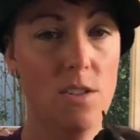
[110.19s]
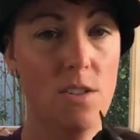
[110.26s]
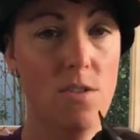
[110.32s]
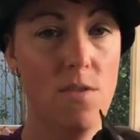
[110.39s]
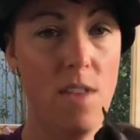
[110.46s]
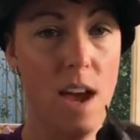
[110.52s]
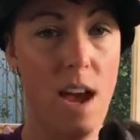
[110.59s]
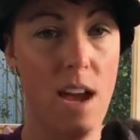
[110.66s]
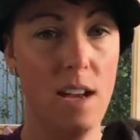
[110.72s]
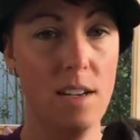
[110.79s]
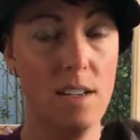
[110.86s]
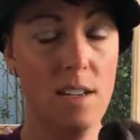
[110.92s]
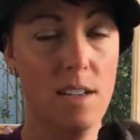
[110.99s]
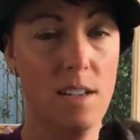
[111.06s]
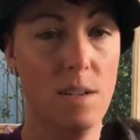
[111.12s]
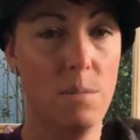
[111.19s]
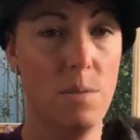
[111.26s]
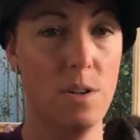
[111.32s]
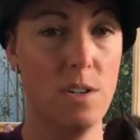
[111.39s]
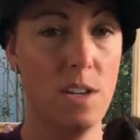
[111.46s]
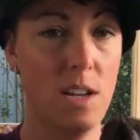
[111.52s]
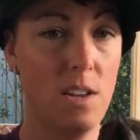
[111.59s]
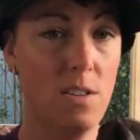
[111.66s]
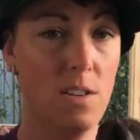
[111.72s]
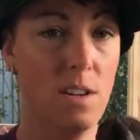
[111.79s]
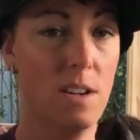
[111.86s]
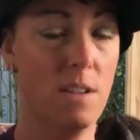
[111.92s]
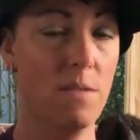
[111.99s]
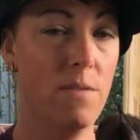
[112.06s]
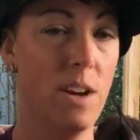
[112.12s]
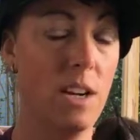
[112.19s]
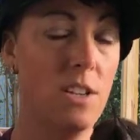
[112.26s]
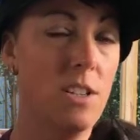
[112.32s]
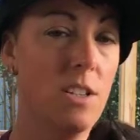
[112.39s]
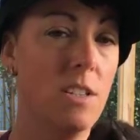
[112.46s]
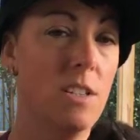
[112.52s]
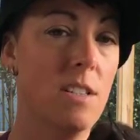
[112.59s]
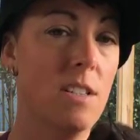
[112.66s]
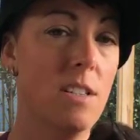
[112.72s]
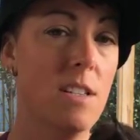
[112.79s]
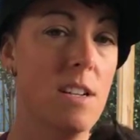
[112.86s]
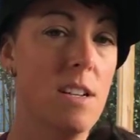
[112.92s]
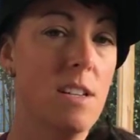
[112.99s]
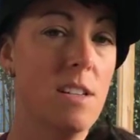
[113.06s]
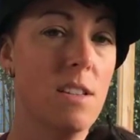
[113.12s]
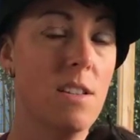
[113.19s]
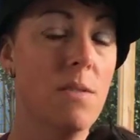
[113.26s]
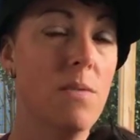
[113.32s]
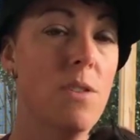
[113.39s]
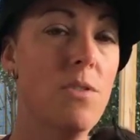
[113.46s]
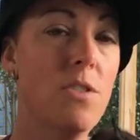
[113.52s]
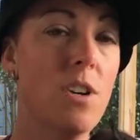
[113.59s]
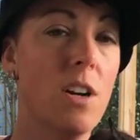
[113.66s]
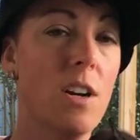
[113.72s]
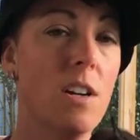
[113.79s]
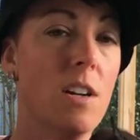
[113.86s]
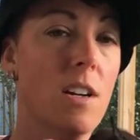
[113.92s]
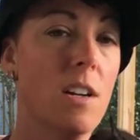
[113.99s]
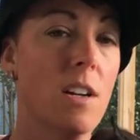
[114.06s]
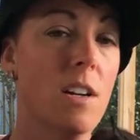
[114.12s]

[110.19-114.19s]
to that particular infectious disease in the future.